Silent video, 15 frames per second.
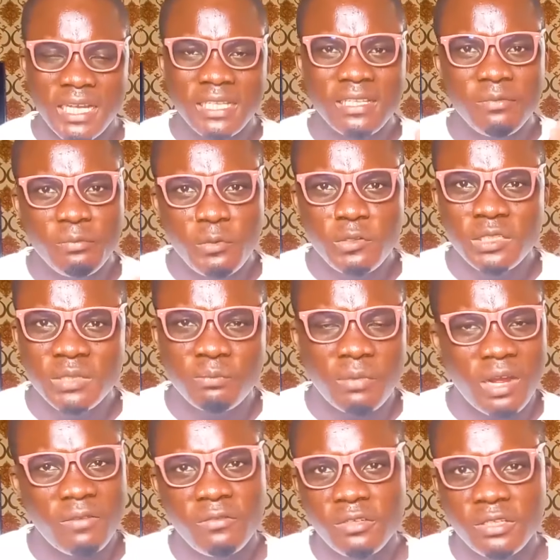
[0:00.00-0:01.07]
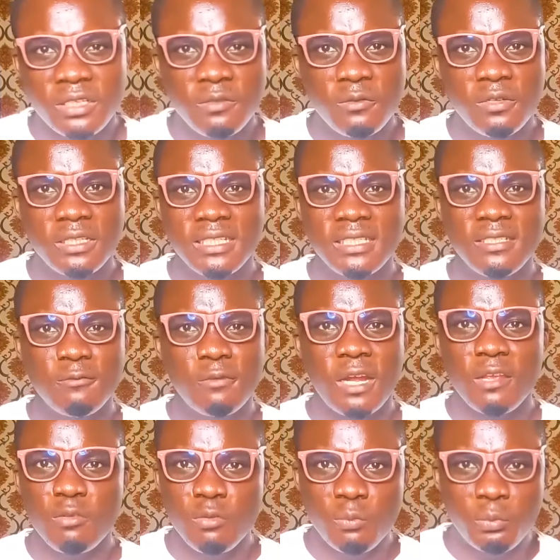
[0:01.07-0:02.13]
The most powerful keyword is the
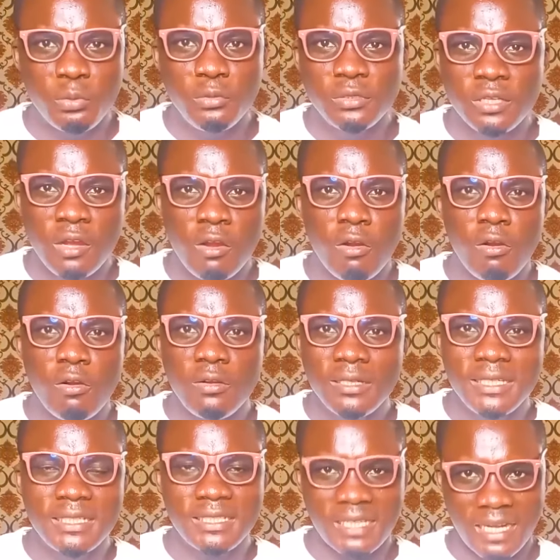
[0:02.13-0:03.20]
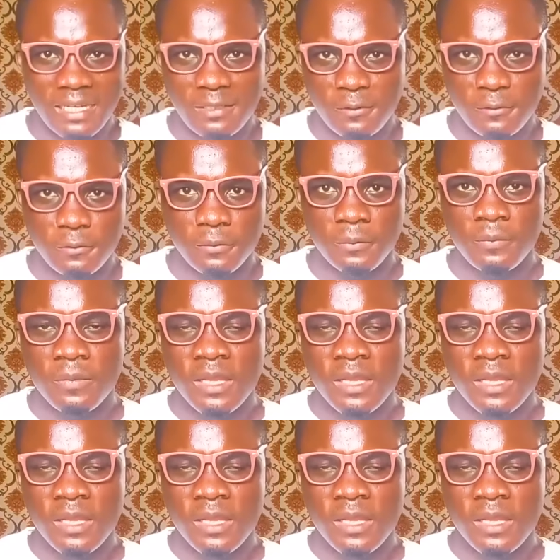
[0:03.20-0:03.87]
one you put on the title.